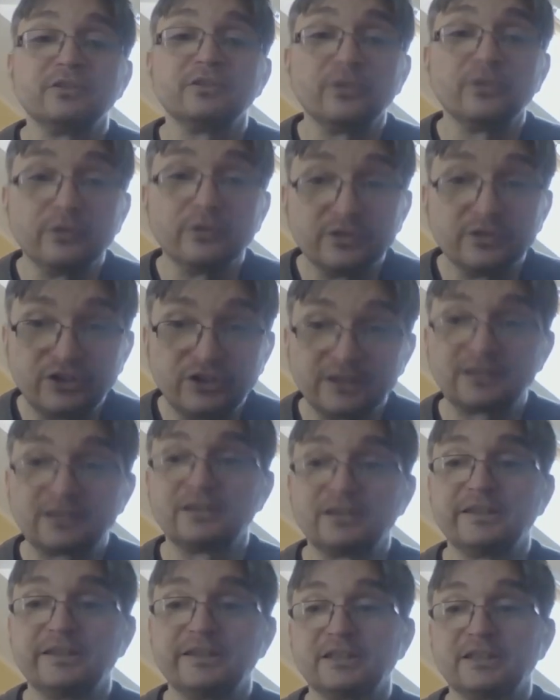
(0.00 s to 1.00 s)
generally
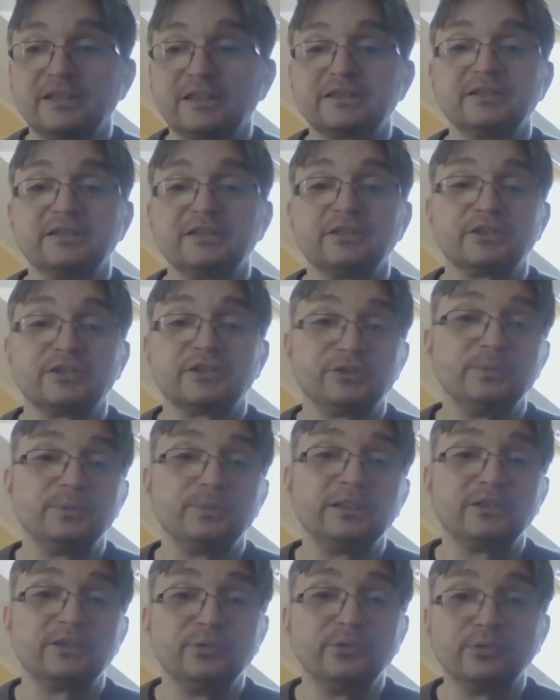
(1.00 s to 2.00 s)
considered to be
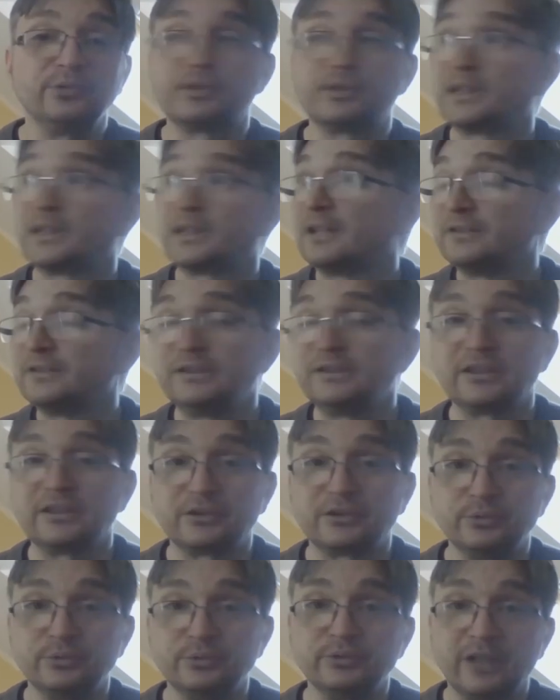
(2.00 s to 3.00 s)
too crowded or
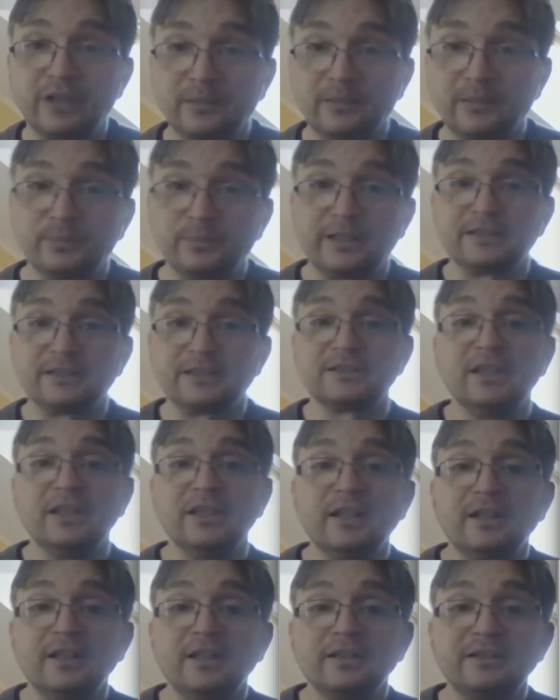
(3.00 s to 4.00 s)
too complex.
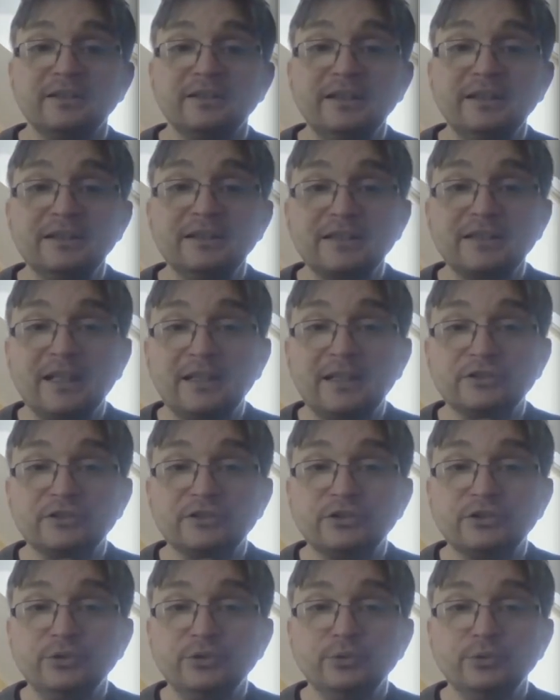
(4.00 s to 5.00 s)
These are
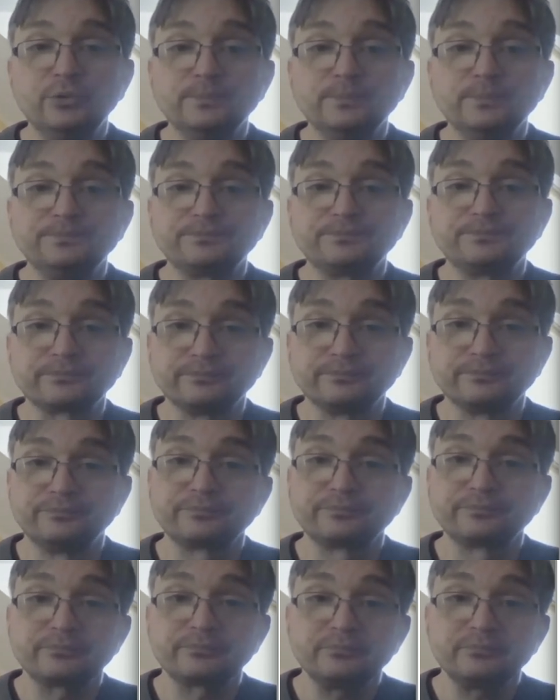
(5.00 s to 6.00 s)
two
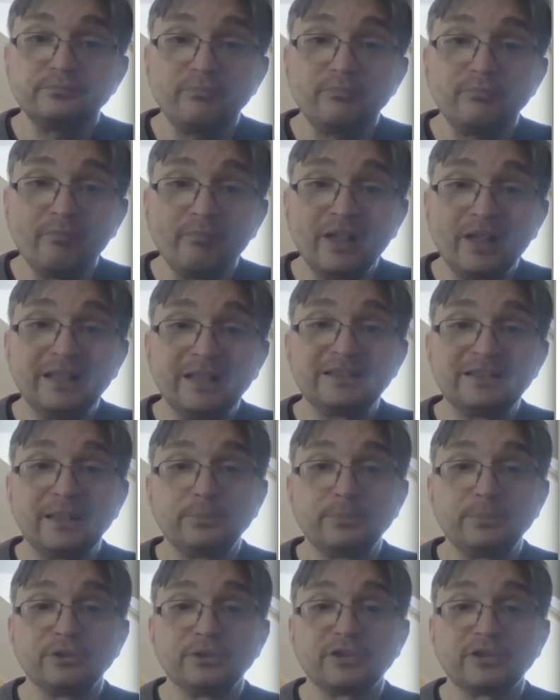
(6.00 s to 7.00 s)

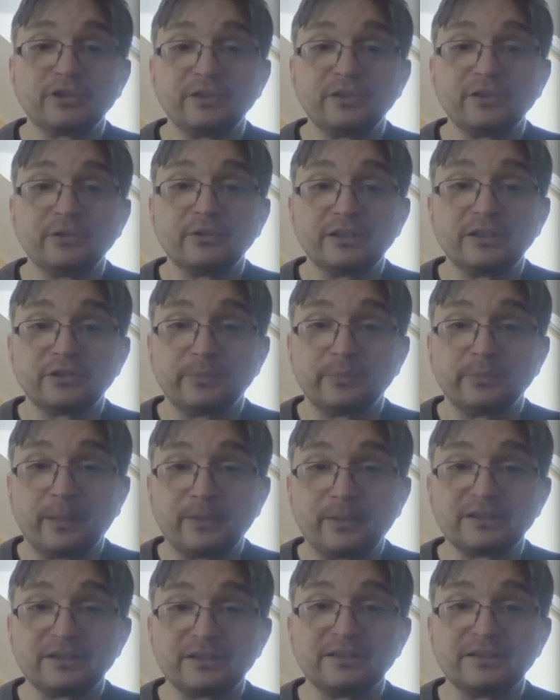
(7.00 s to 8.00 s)
examples of an all-atom
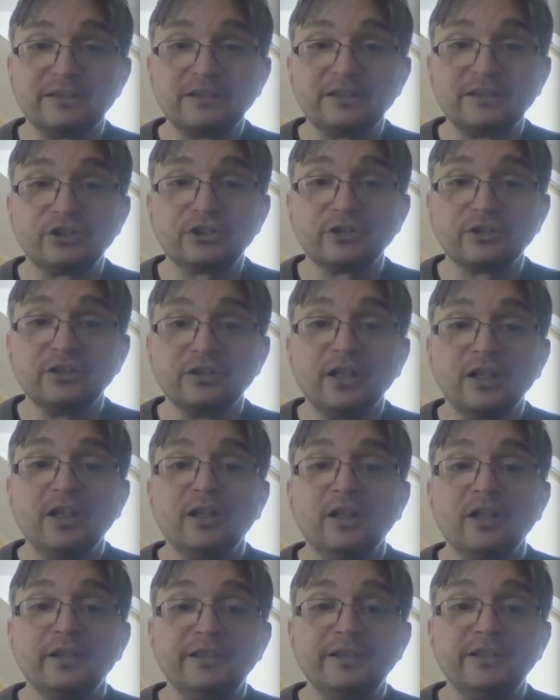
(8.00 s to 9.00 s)
representation.
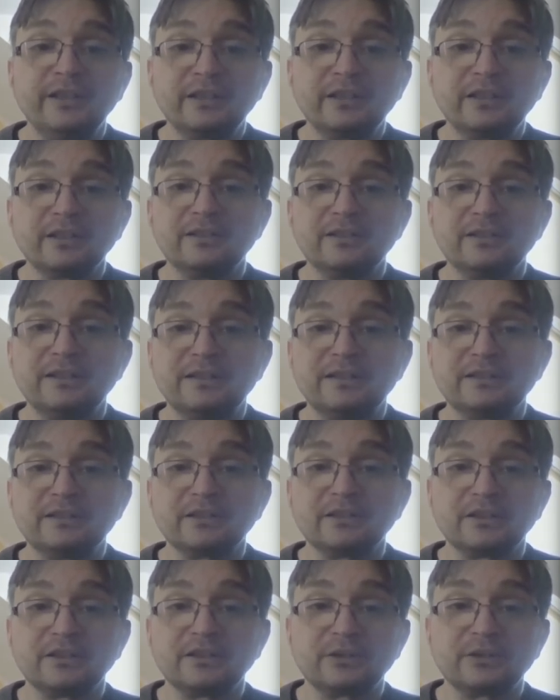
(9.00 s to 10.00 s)
Here, this is a
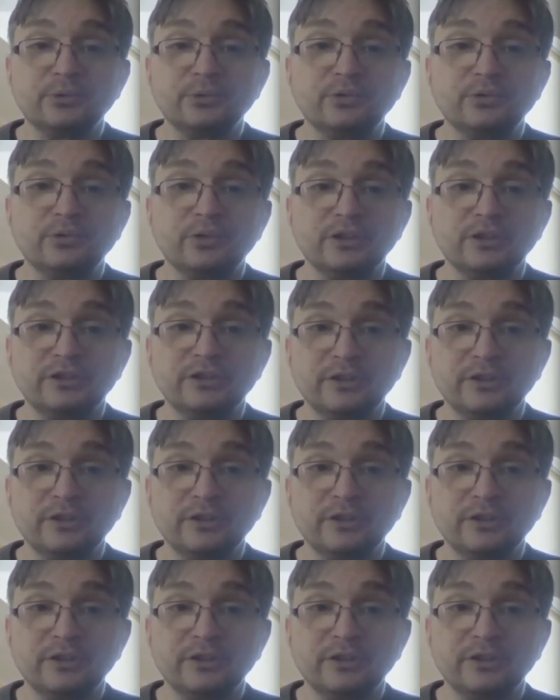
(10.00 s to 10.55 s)
so-called